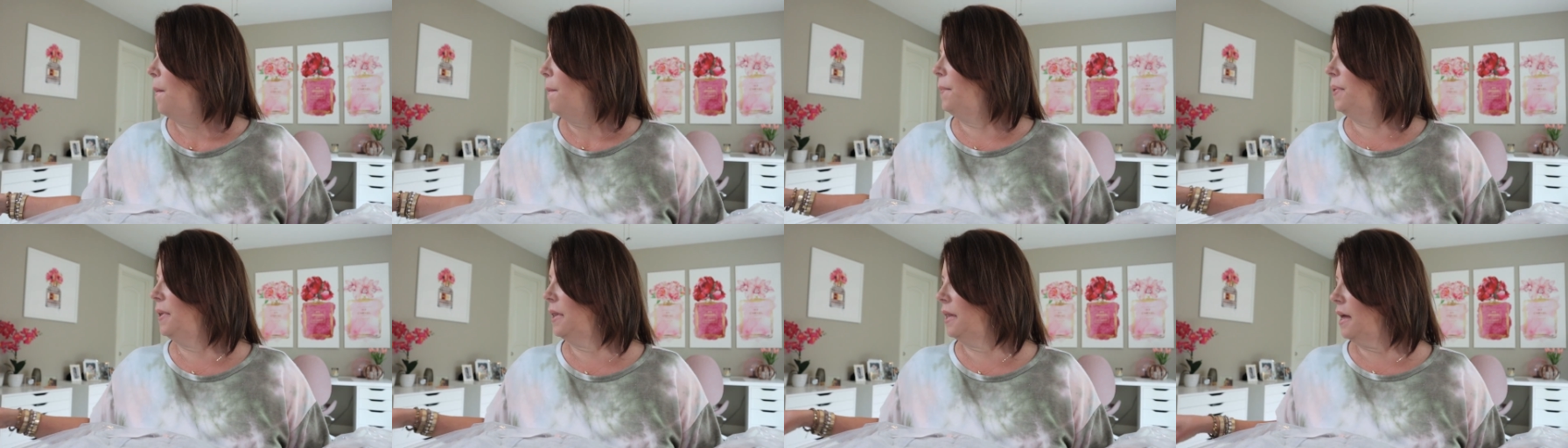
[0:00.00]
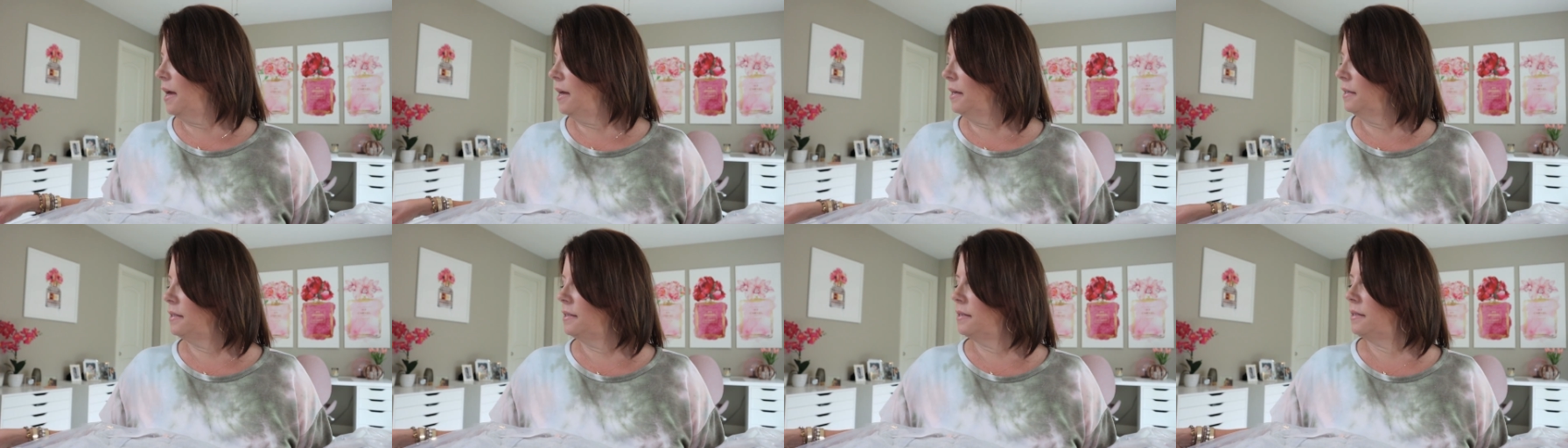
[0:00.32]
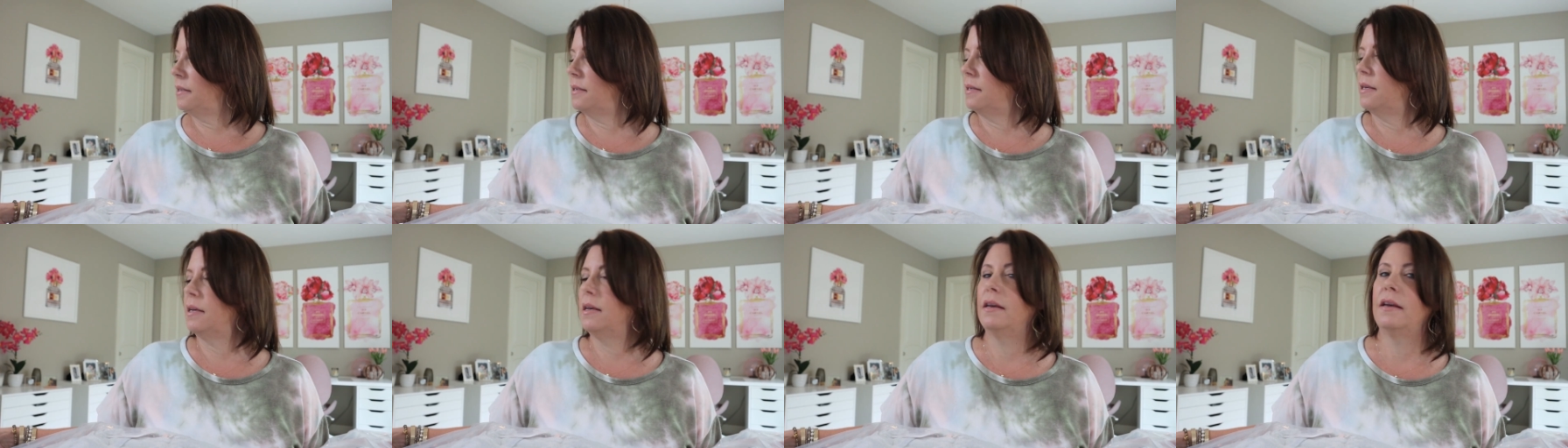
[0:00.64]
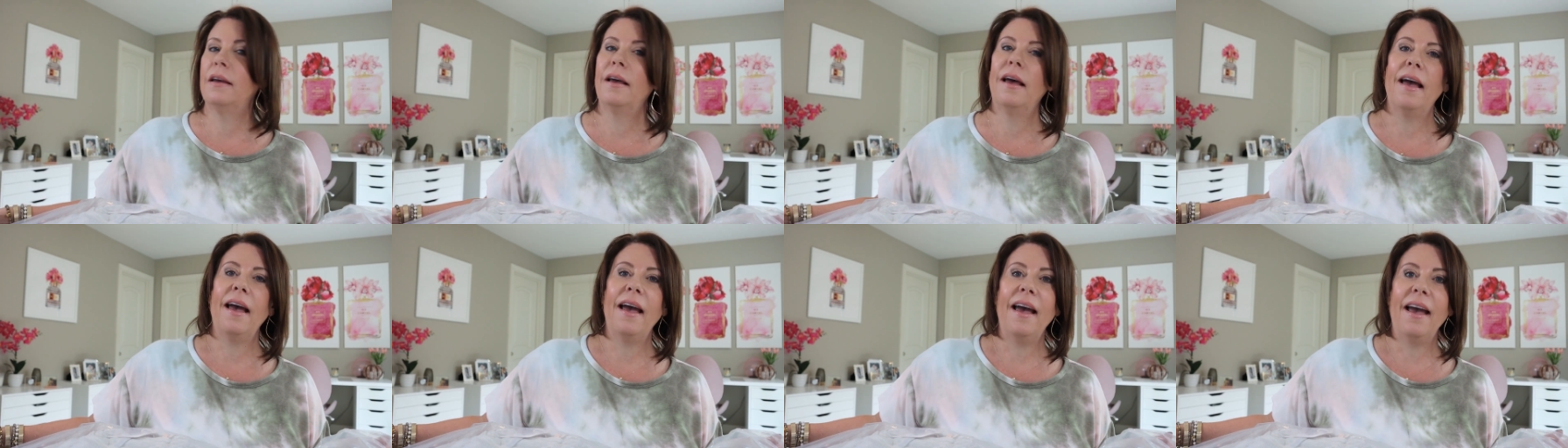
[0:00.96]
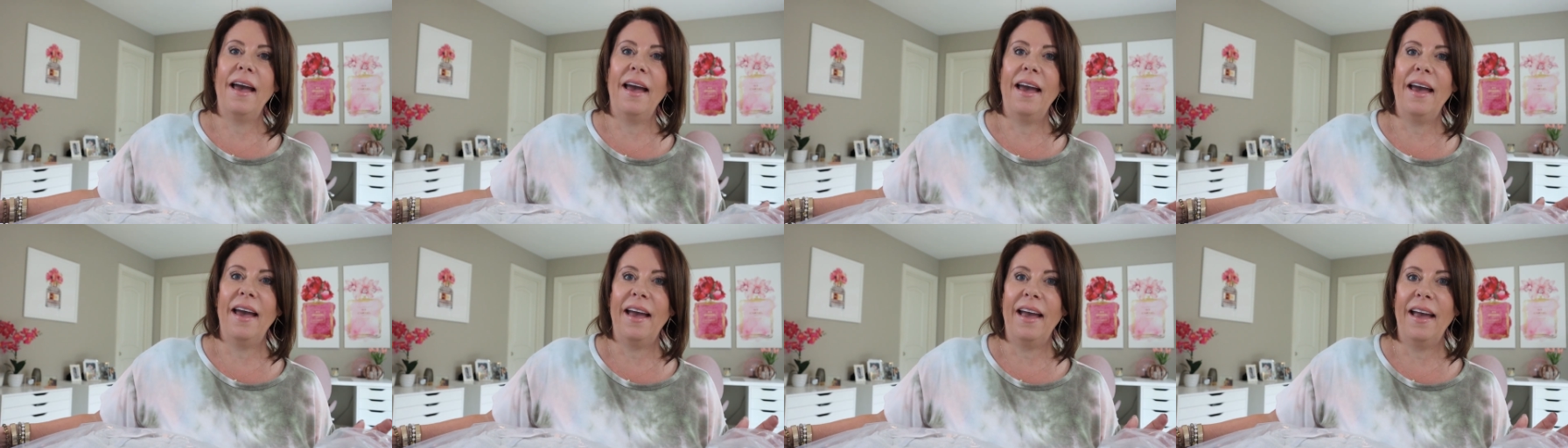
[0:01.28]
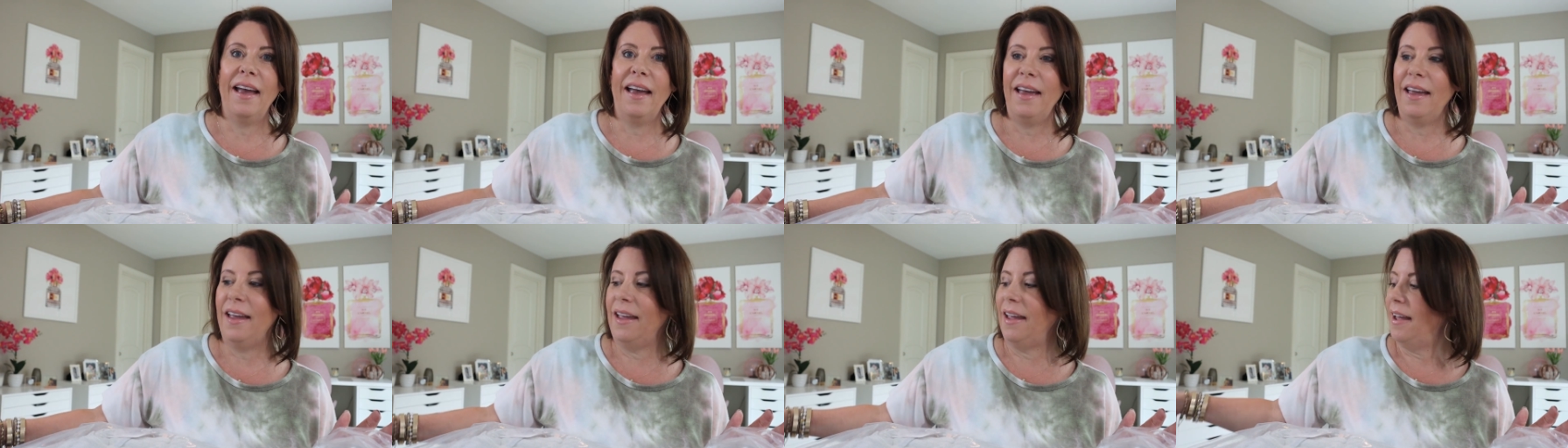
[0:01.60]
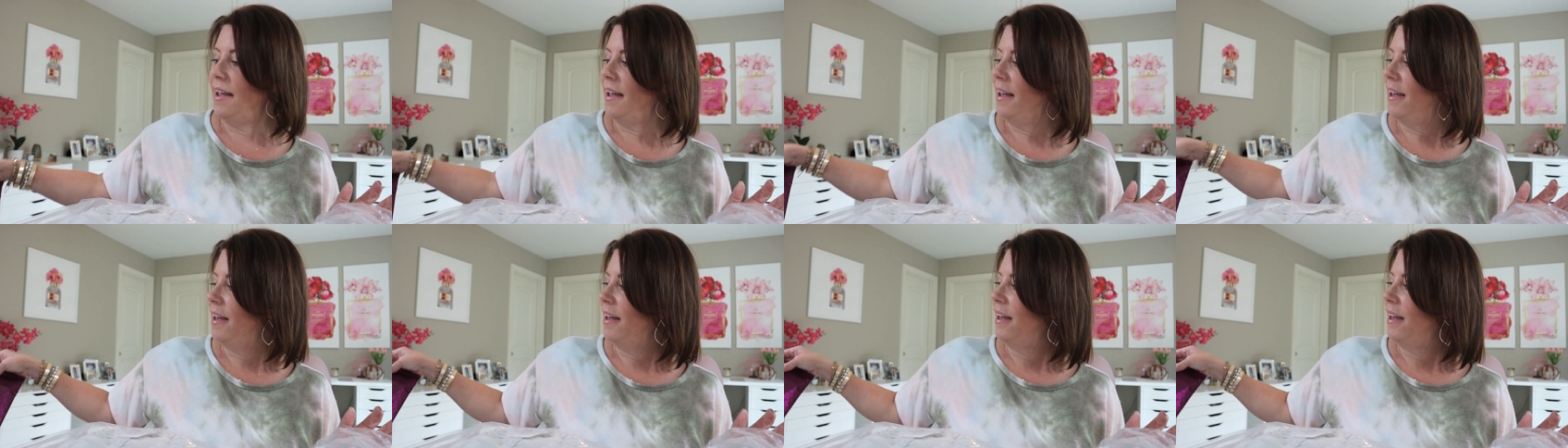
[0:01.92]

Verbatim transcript: plus a